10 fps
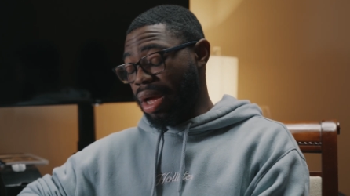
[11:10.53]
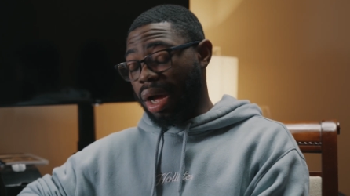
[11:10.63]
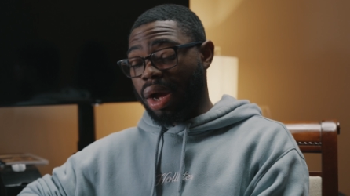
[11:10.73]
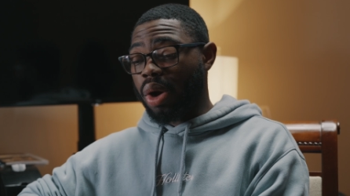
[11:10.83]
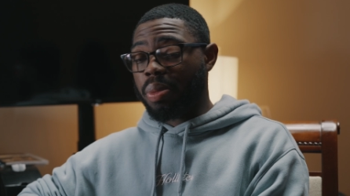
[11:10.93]

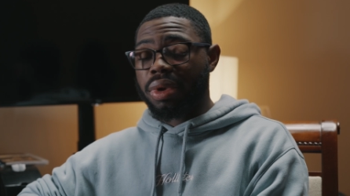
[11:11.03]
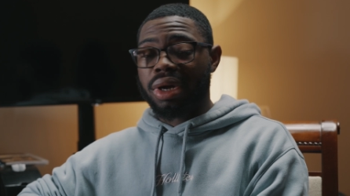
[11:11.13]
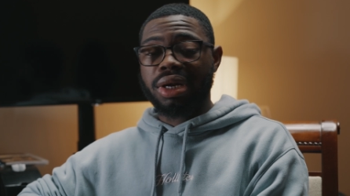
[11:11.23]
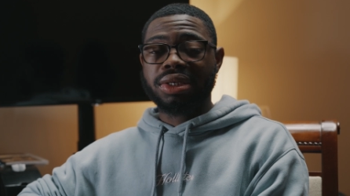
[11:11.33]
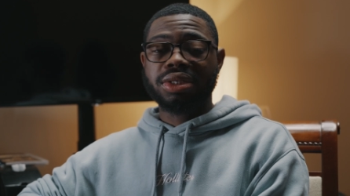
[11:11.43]
a couple
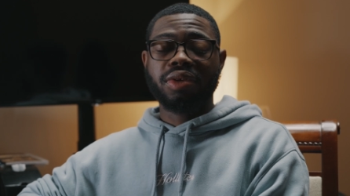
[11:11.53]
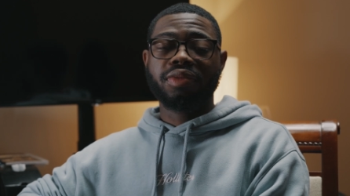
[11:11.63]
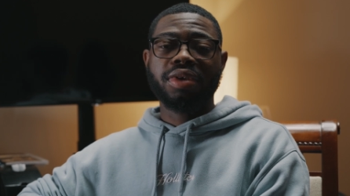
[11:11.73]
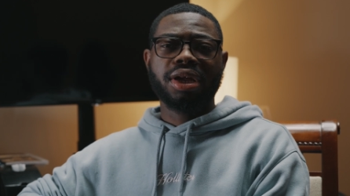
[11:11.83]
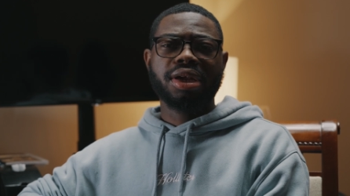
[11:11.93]
other
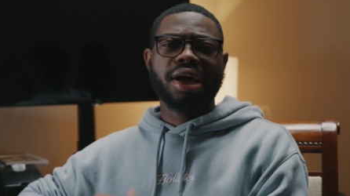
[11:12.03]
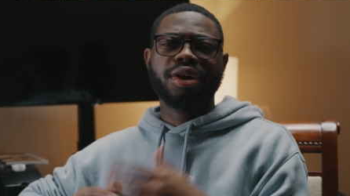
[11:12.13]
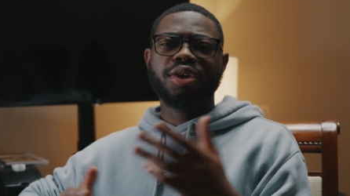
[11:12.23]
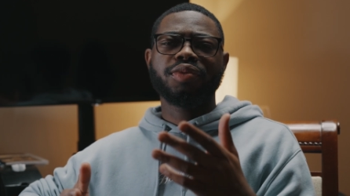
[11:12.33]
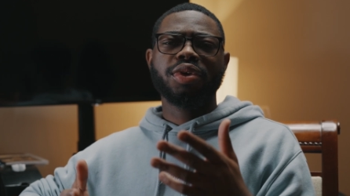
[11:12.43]
stuff that I
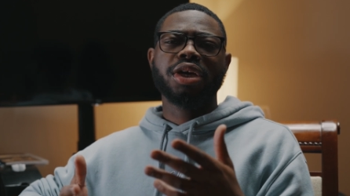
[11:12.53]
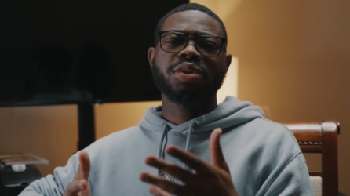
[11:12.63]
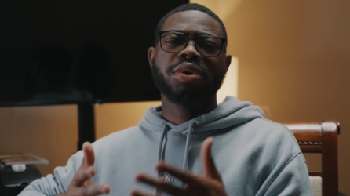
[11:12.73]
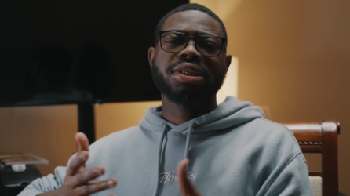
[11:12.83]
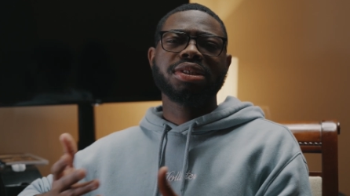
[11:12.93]
don't know if you guys
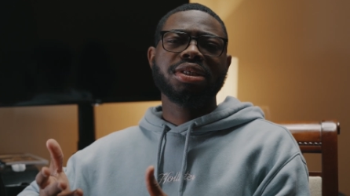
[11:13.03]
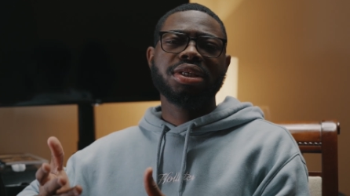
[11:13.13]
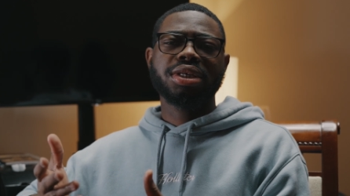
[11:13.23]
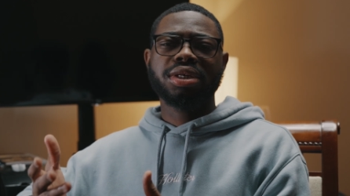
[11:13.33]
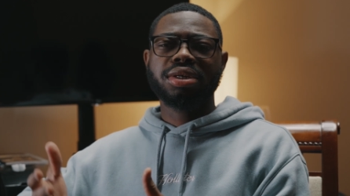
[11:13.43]
want to
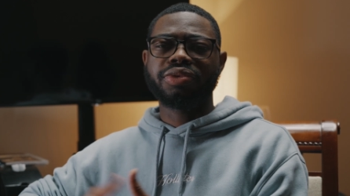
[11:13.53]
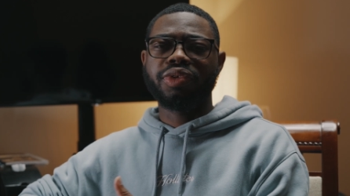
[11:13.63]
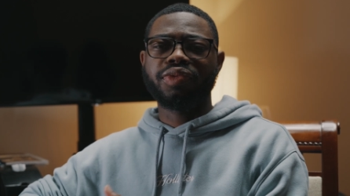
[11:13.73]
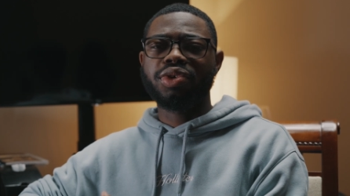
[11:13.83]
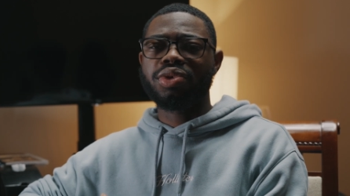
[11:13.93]
see,
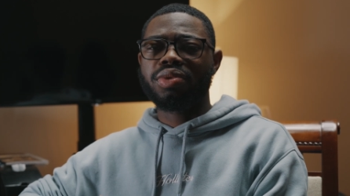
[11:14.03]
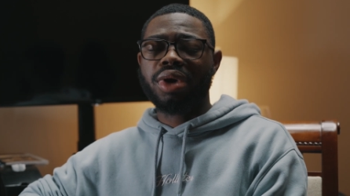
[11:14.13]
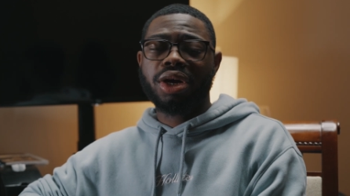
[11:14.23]
review.